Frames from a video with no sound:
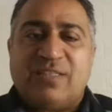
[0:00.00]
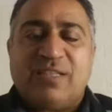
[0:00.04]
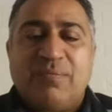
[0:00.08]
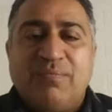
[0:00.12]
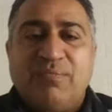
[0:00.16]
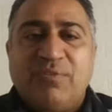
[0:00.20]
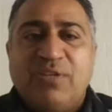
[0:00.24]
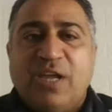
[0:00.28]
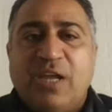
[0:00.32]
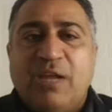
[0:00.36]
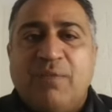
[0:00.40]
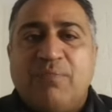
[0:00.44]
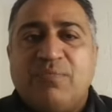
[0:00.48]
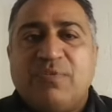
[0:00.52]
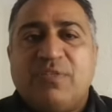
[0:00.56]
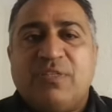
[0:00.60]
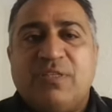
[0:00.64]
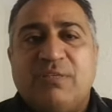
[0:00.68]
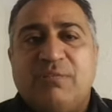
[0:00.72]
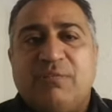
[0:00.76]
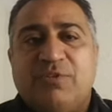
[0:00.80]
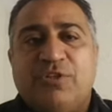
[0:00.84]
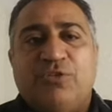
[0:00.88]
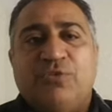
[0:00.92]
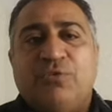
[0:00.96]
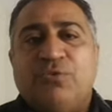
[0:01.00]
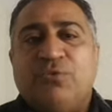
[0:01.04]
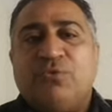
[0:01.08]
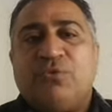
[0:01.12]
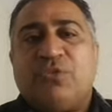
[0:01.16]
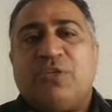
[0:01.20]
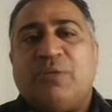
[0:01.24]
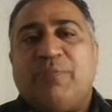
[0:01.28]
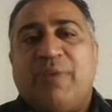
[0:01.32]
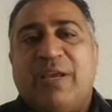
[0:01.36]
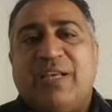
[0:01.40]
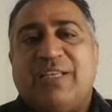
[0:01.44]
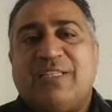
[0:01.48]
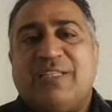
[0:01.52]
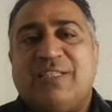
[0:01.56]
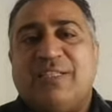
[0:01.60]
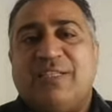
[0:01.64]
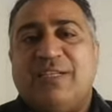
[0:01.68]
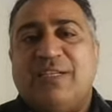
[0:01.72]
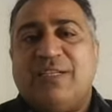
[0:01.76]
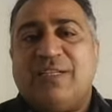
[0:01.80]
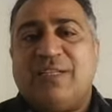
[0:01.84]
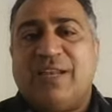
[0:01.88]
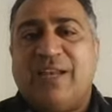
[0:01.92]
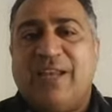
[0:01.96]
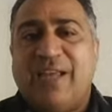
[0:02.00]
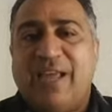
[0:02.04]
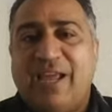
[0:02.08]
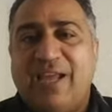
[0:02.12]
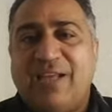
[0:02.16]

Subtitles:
Sometimes due to some accidental